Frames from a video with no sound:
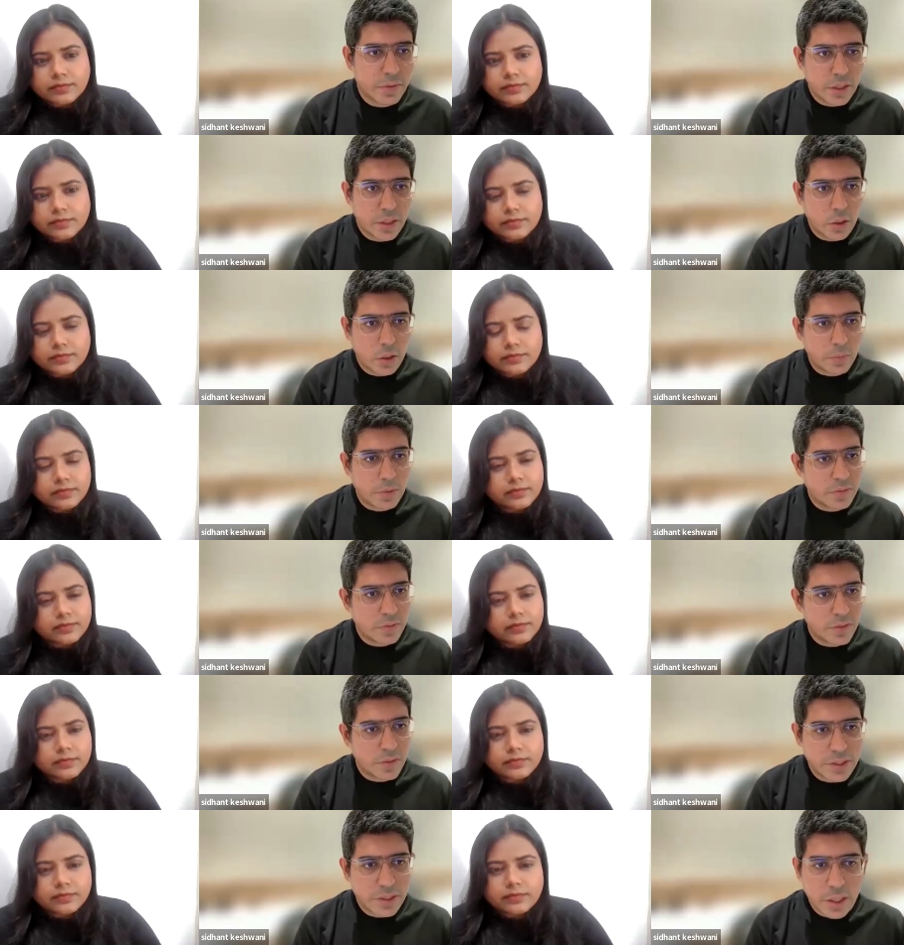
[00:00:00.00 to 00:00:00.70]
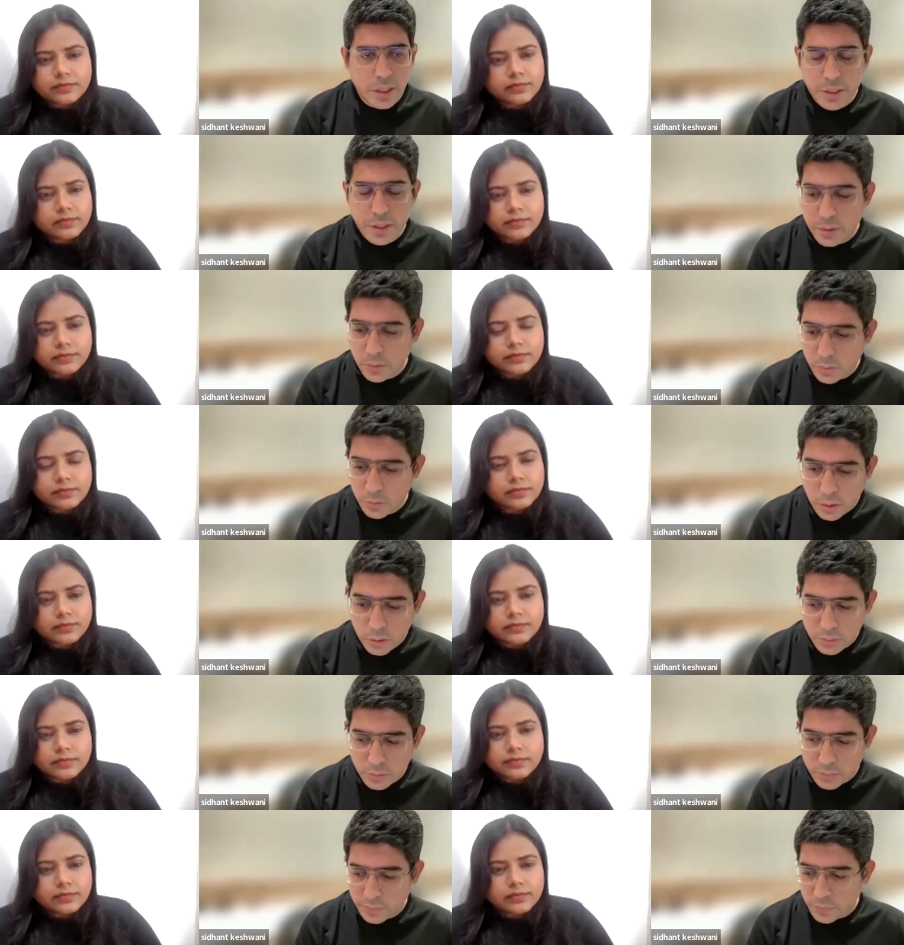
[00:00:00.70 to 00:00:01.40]
Speaker 1: with e commerce. We started in
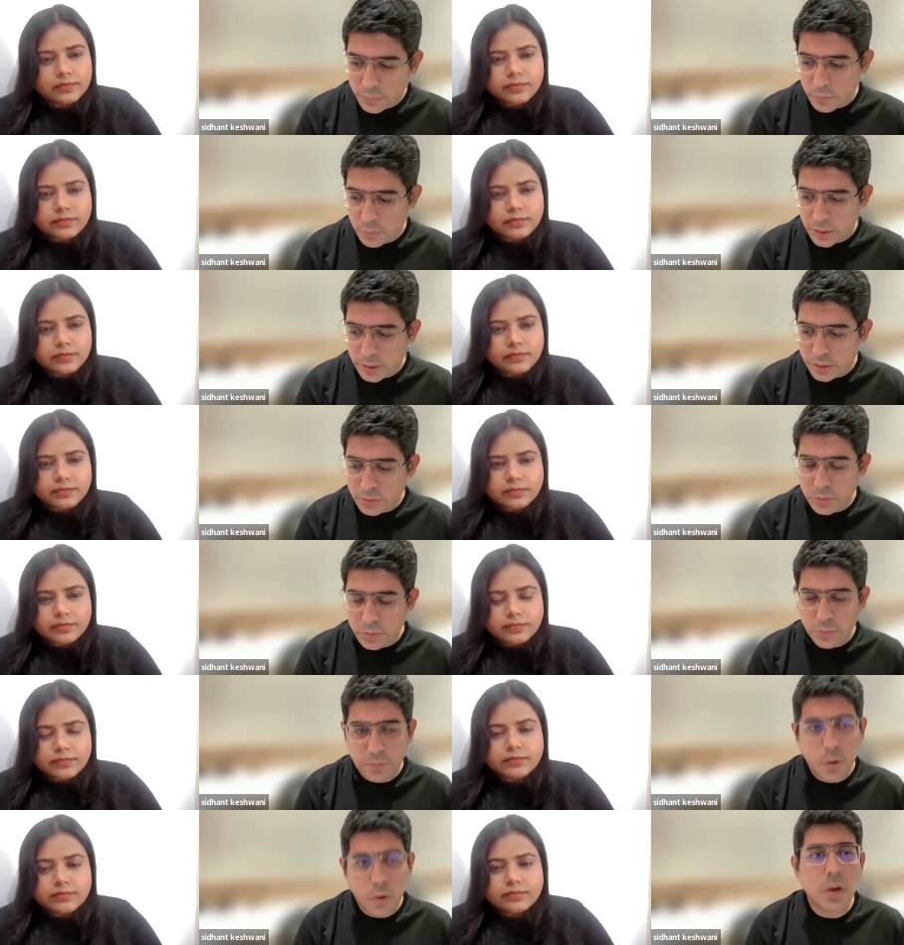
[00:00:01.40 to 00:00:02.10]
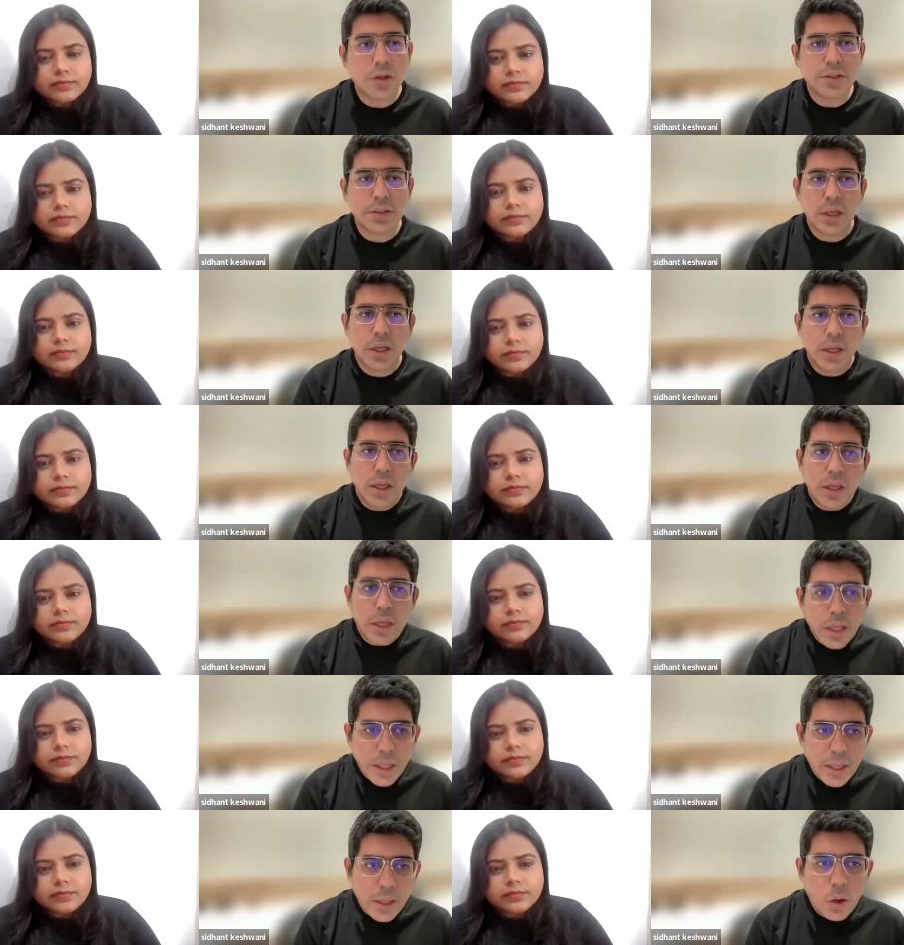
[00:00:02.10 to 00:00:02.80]
2014. So, of course,
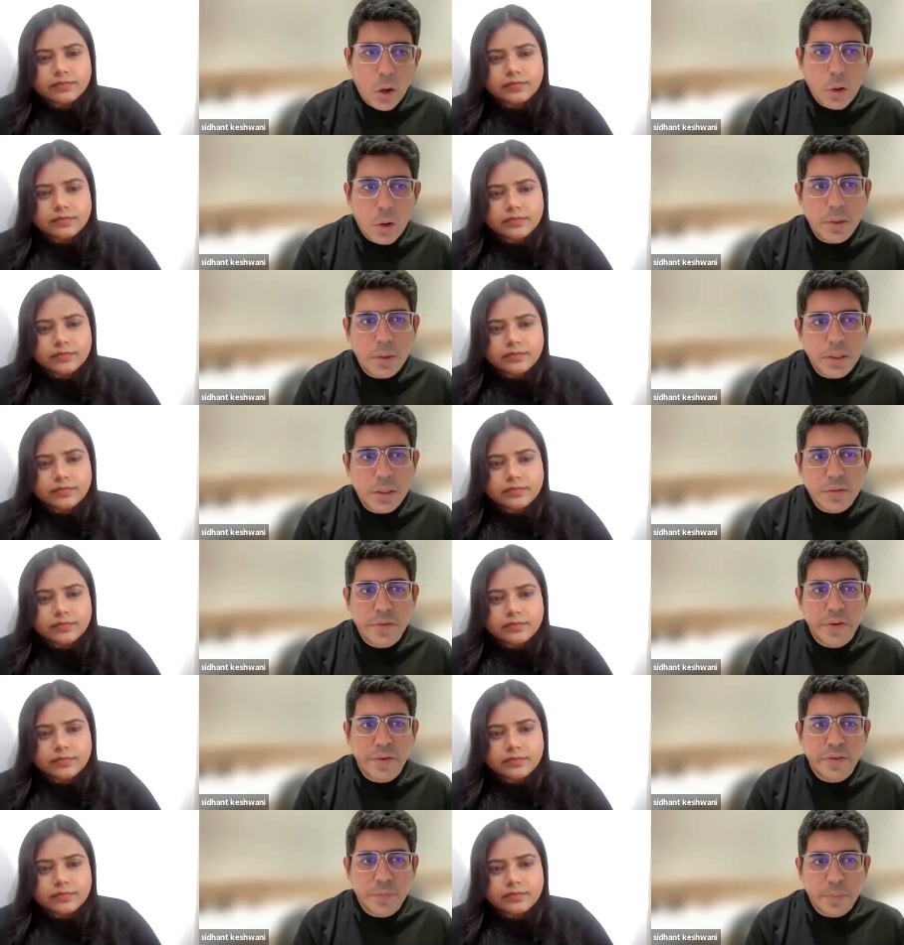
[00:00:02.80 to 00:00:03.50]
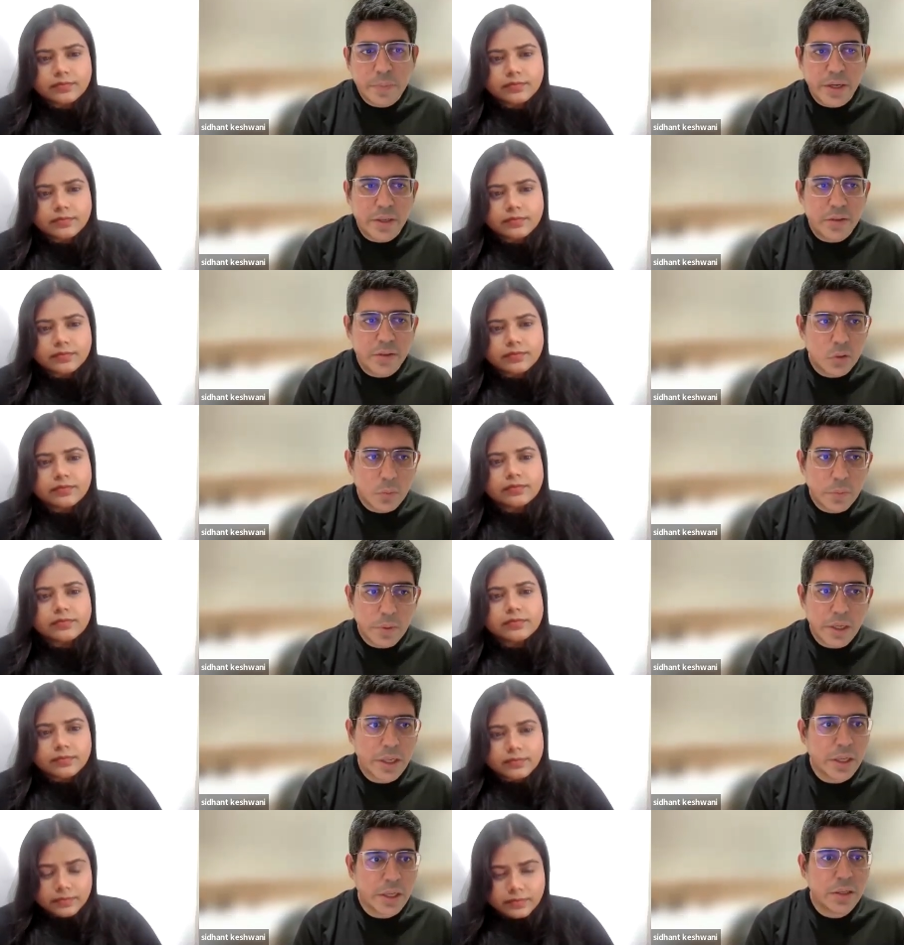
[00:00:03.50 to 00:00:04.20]
e commerce, we've spent
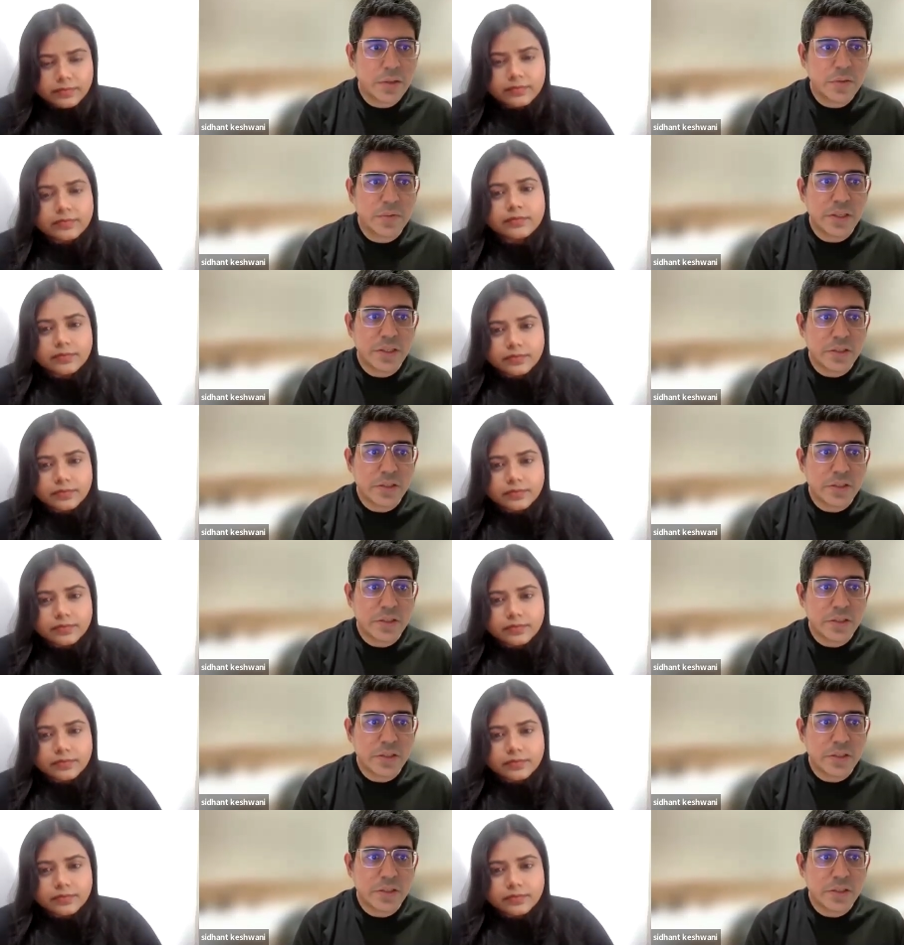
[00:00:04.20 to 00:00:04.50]
so many years.